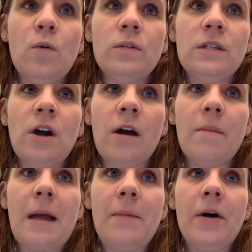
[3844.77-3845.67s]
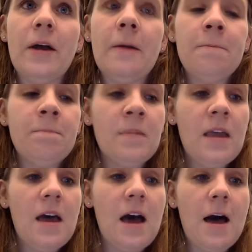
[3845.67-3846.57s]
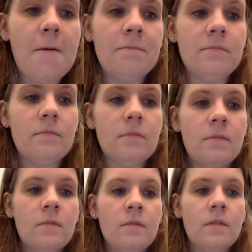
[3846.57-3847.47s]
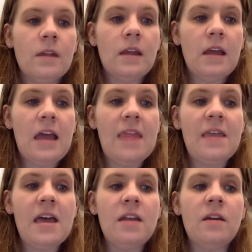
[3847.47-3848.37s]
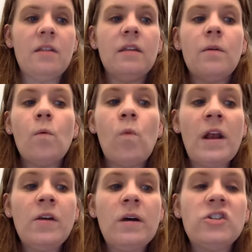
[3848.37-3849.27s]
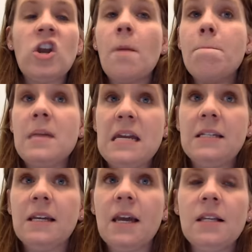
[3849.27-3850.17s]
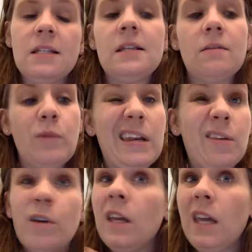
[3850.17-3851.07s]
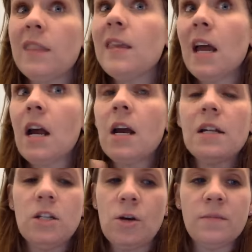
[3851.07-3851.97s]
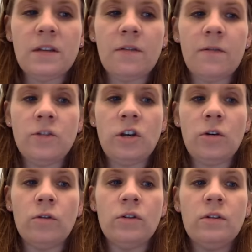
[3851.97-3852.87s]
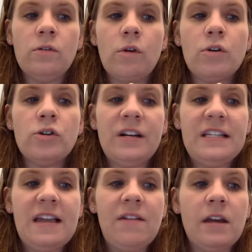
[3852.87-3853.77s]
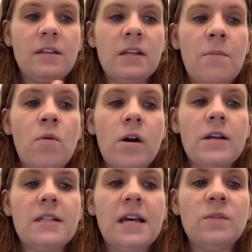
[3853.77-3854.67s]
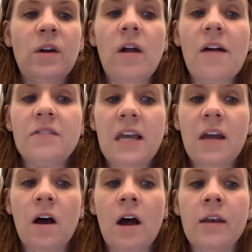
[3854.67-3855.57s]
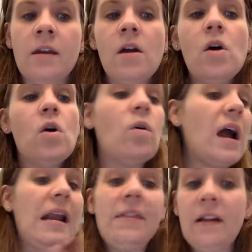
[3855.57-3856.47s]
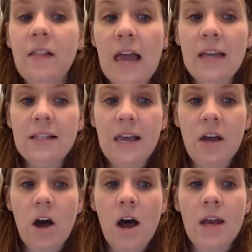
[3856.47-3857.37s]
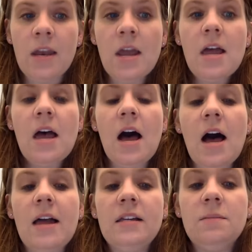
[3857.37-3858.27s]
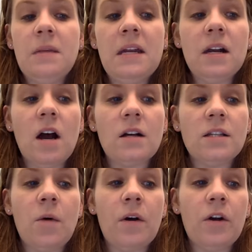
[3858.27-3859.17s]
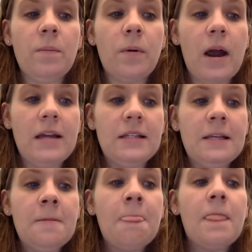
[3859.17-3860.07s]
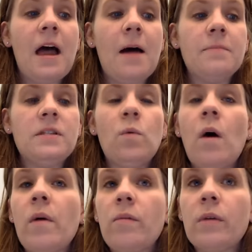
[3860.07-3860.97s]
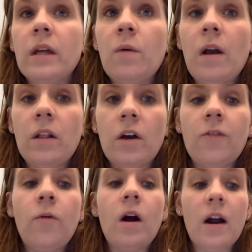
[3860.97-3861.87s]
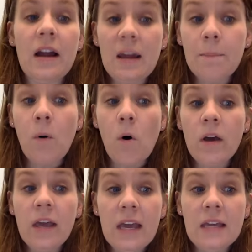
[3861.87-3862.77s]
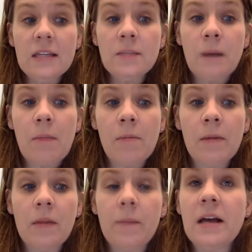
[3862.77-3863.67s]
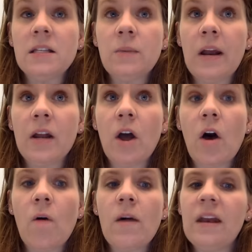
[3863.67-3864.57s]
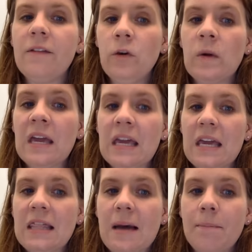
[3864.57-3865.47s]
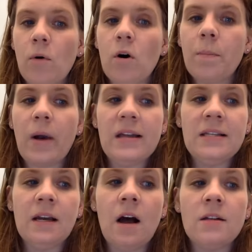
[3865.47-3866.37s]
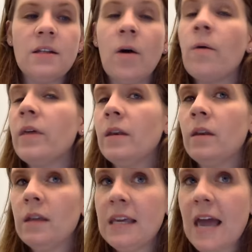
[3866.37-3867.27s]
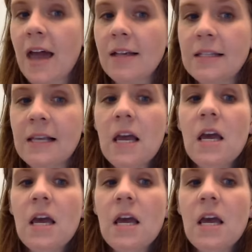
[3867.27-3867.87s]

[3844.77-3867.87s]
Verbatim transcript: star in my book. Um, and then one question on meat because we didn't really get there in terms of general grocery savings. Kimura says we don't have Zaycon or anything like Zaycon. Uh, is meat at Costco a good price? Um, so what we really want to look for, bulk is probably the best way to go. And if you can get that bulk price at Costco, then yes.